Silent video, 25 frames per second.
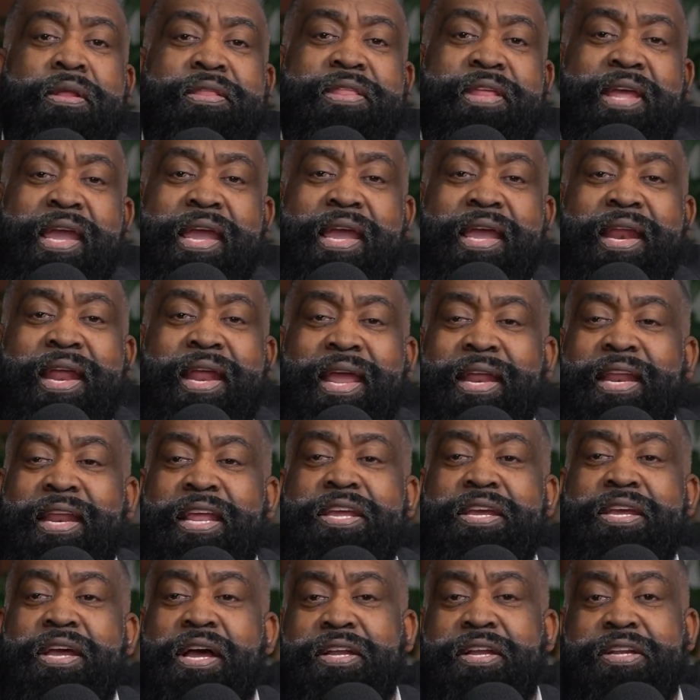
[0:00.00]
thing in
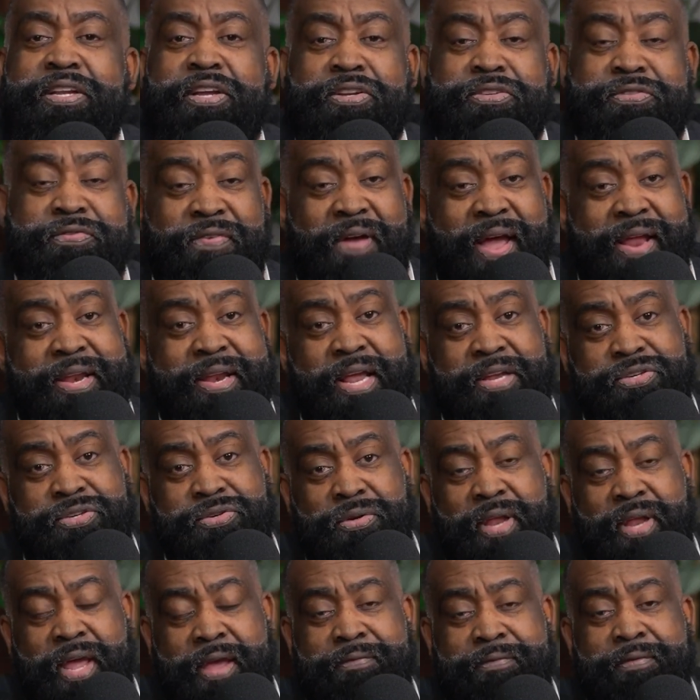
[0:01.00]
any young adult's
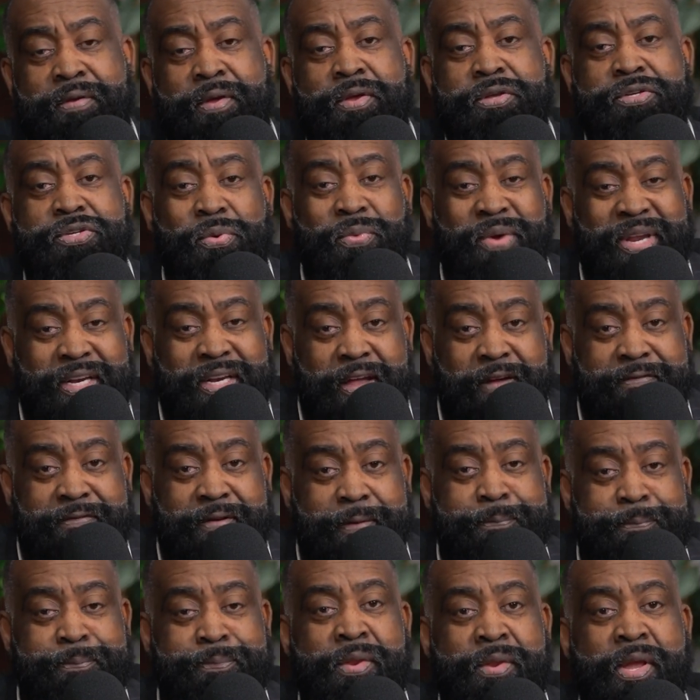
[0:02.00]
financial life. So we love
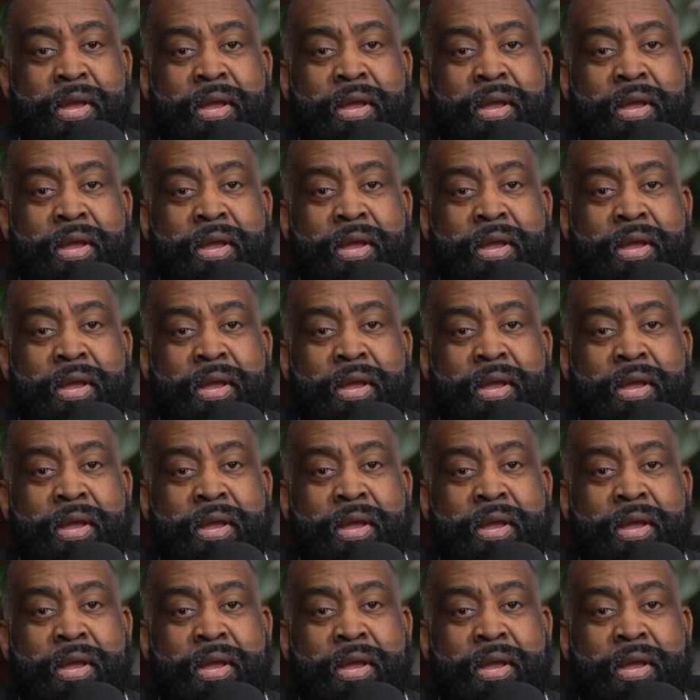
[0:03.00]
it.